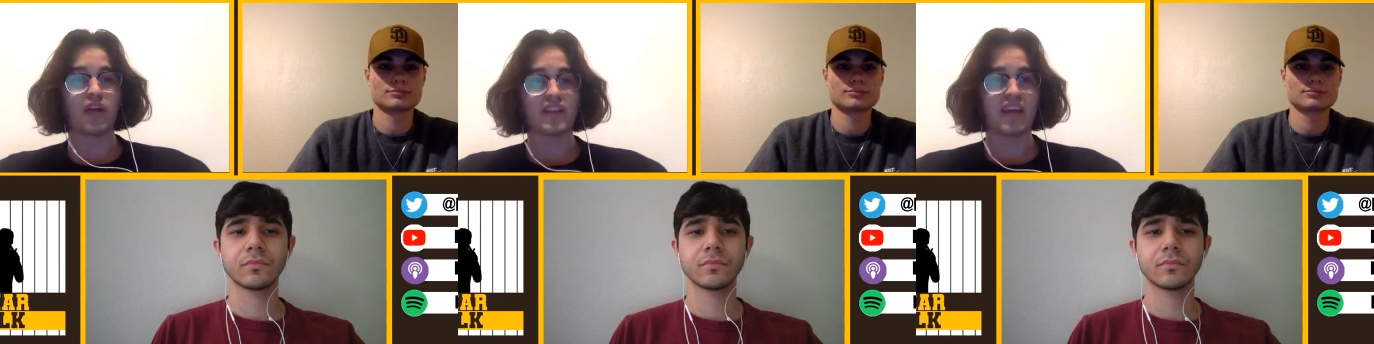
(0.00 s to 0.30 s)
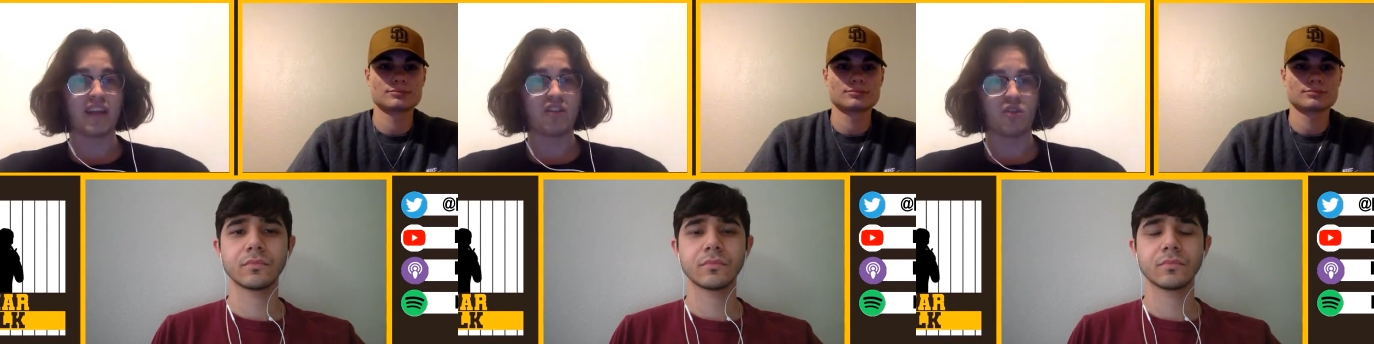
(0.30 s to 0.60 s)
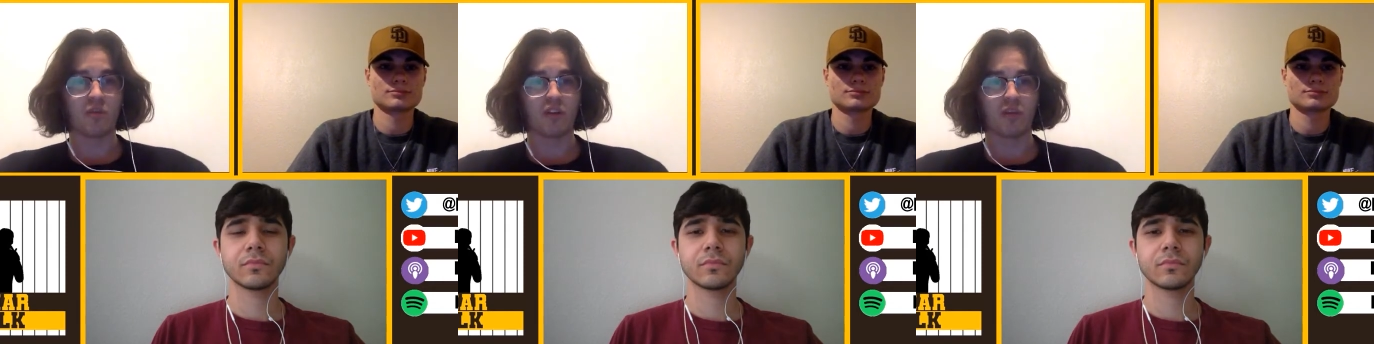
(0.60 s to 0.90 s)
Speaker 1: like to get
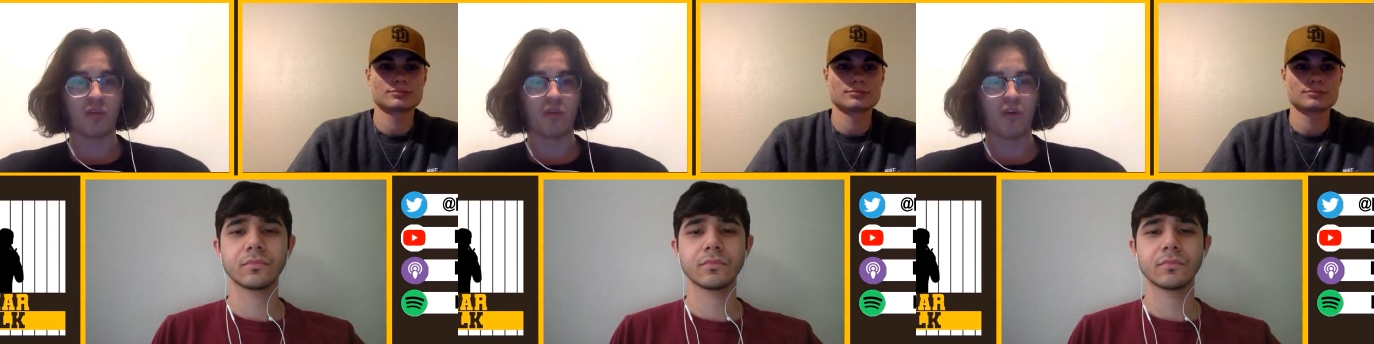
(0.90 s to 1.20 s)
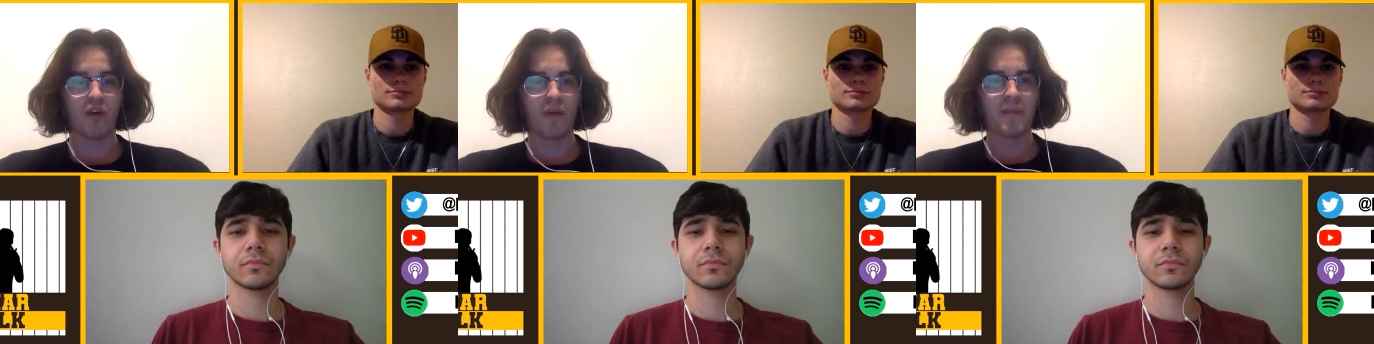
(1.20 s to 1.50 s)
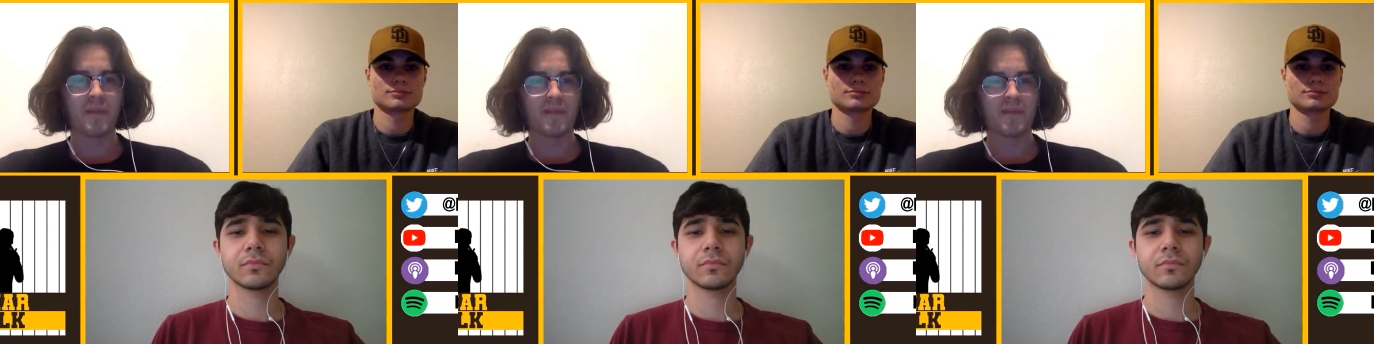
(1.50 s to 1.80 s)
into him a little bit more, though?
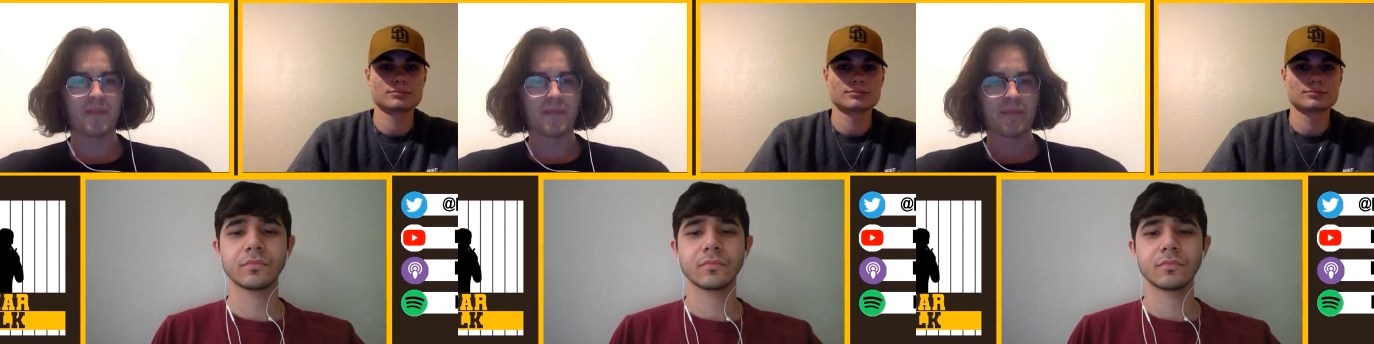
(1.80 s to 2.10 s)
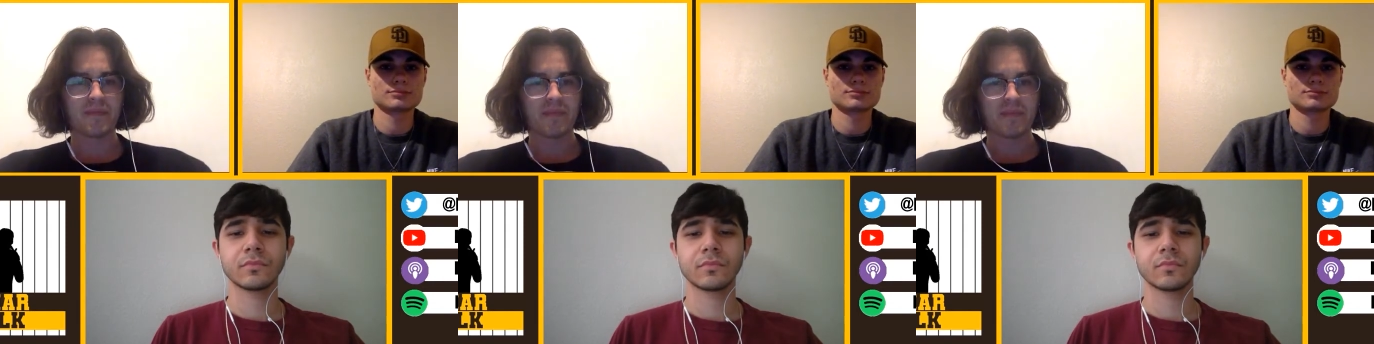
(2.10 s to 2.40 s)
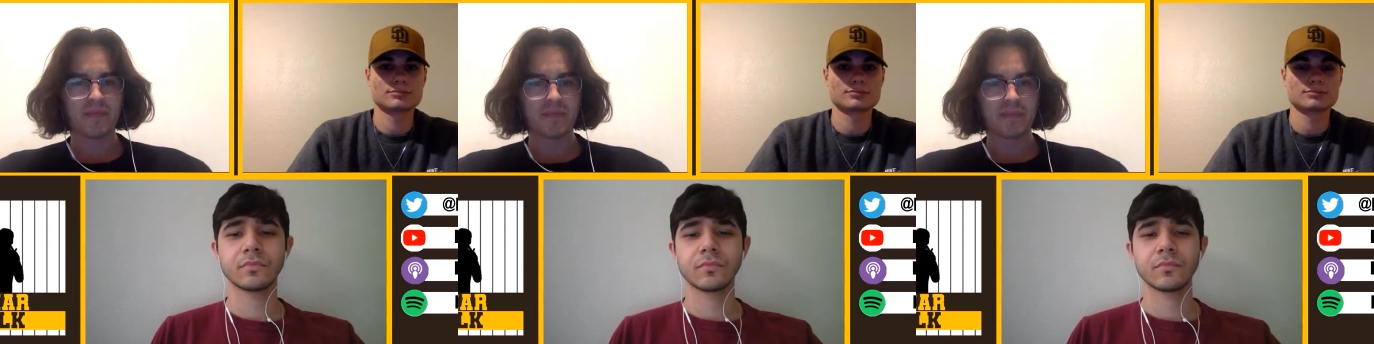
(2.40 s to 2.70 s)

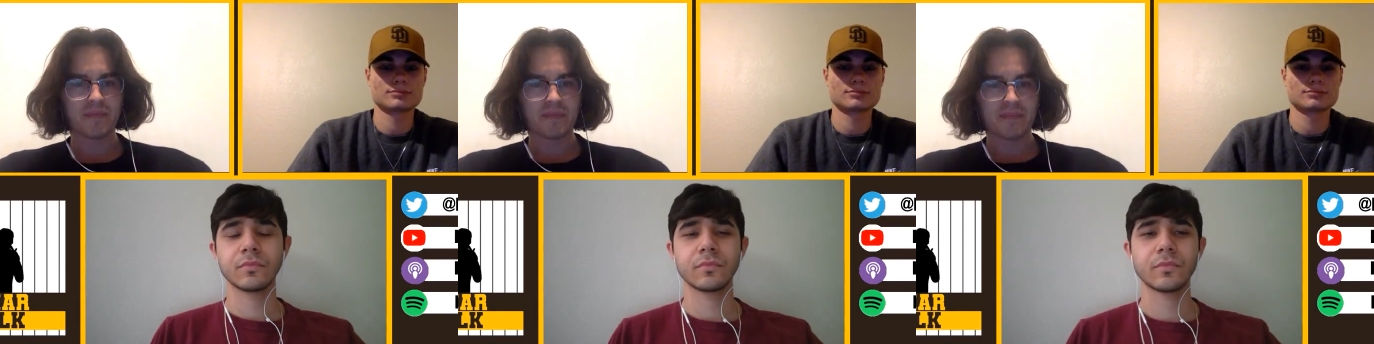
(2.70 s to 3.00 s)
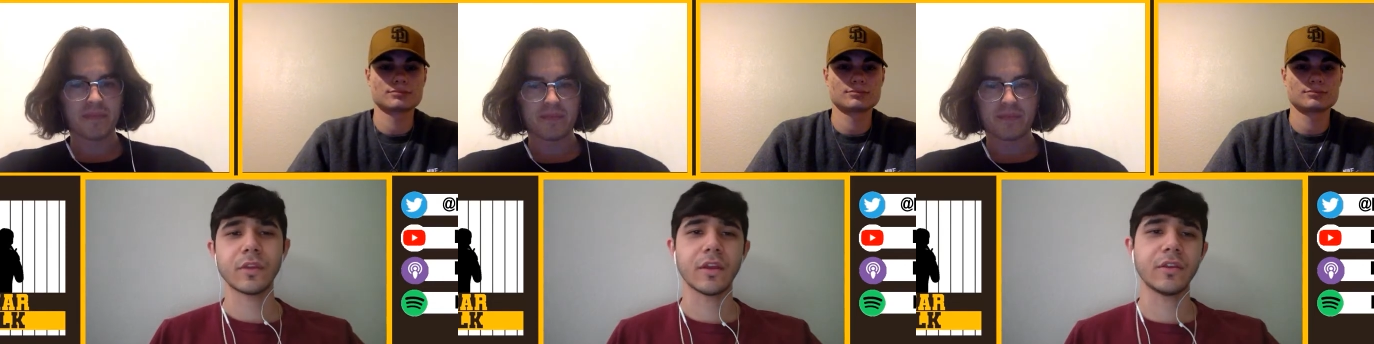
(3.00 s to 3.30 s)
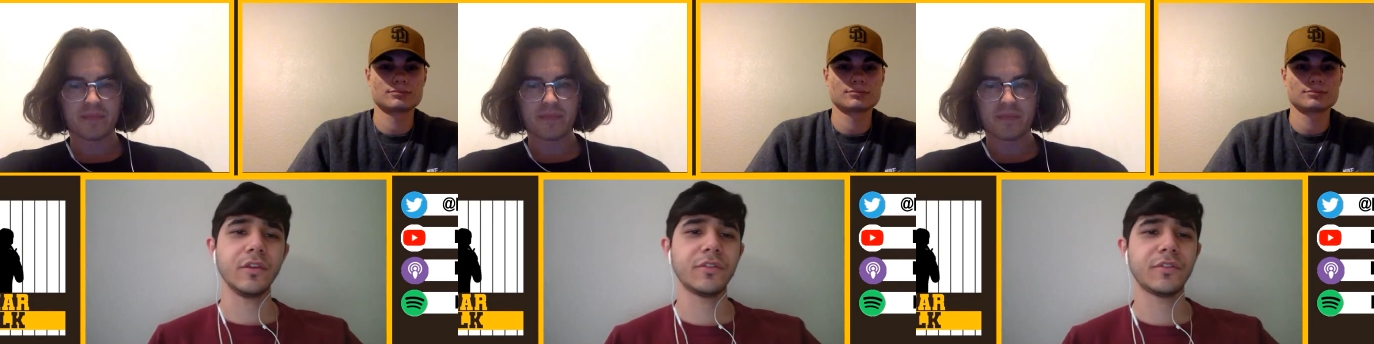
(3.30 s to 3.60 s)
Speaker 2: Yeah,
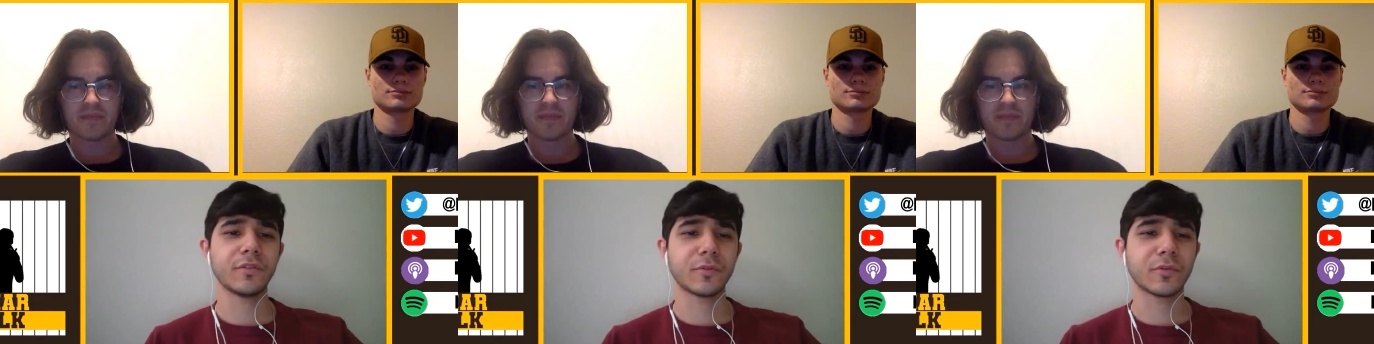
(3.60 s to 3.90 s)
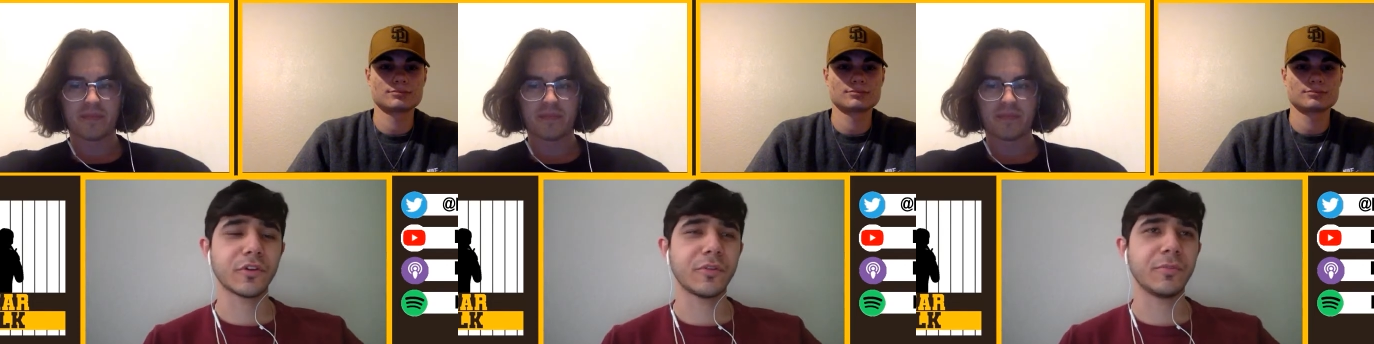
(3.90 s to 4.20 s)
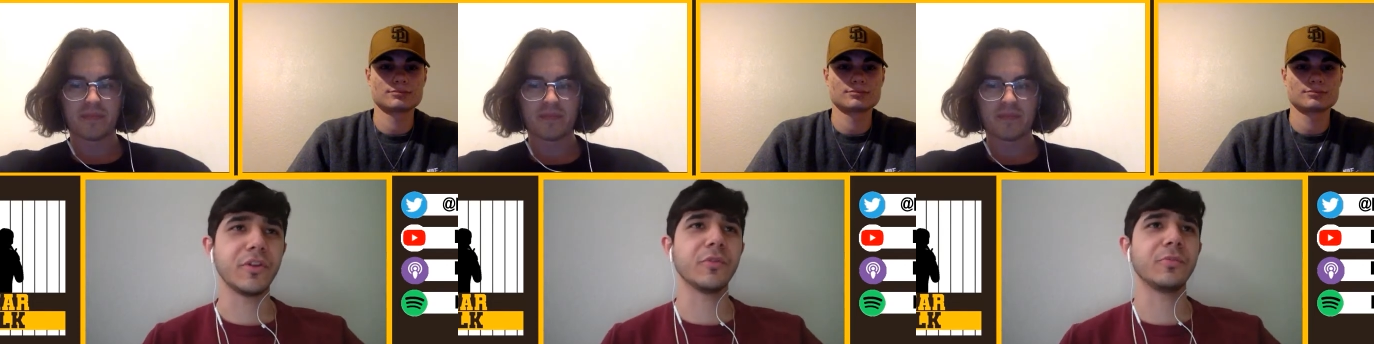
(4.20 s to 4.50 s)
he's going to be
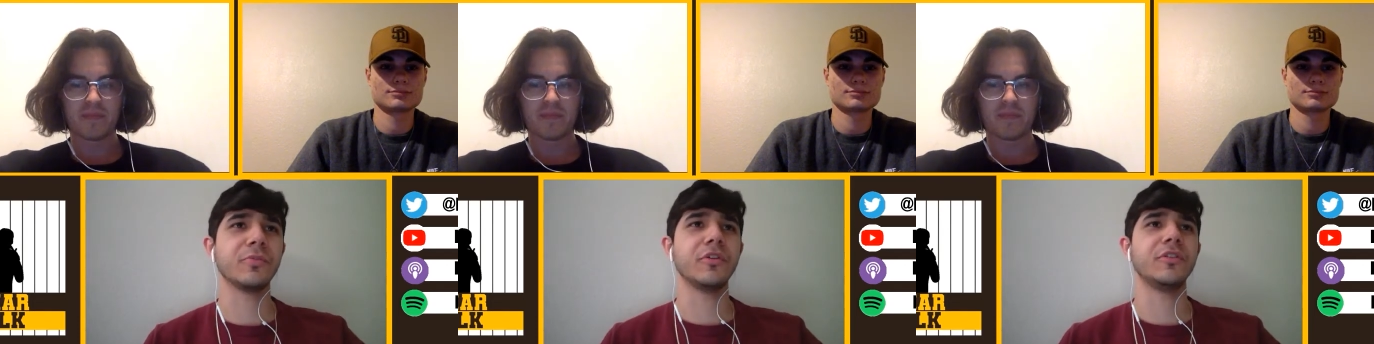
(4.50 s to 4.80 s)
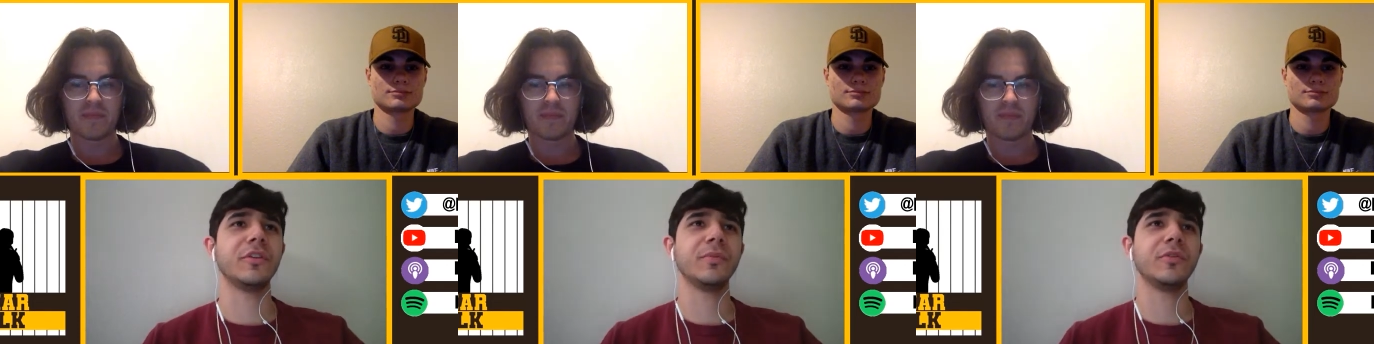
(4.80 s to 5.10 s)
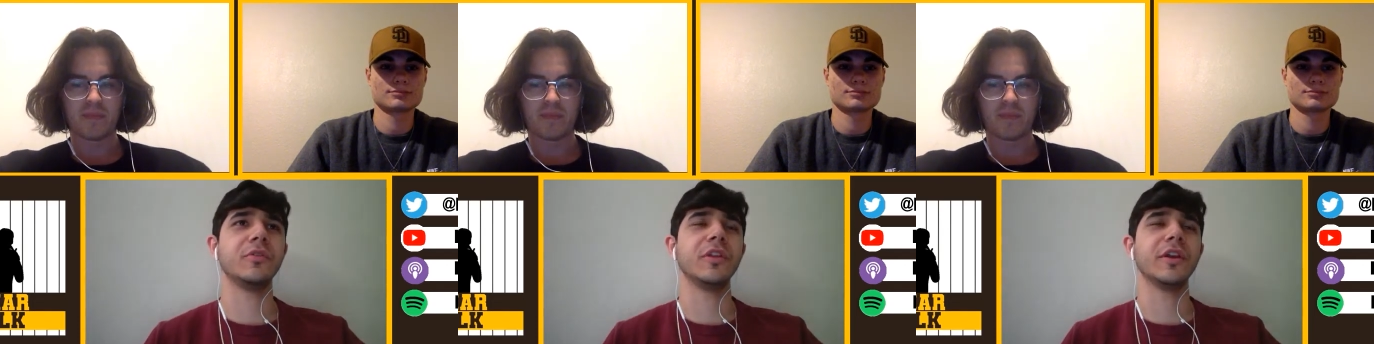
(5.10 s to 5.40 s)
your
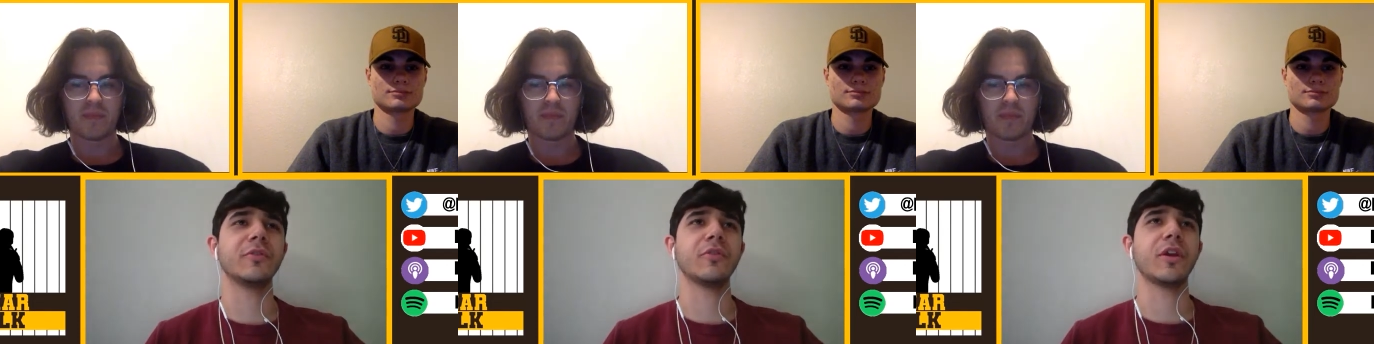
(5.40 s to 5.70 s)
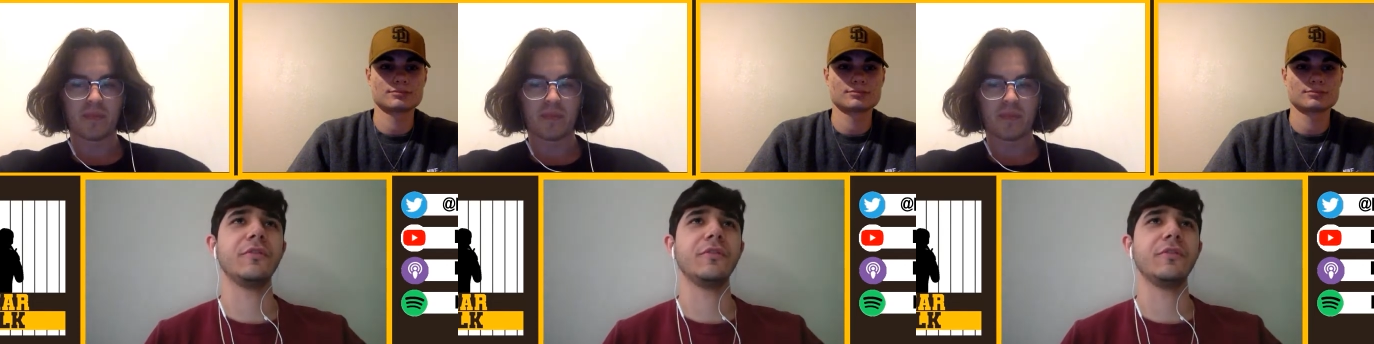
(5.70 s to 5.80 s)
prototypical like right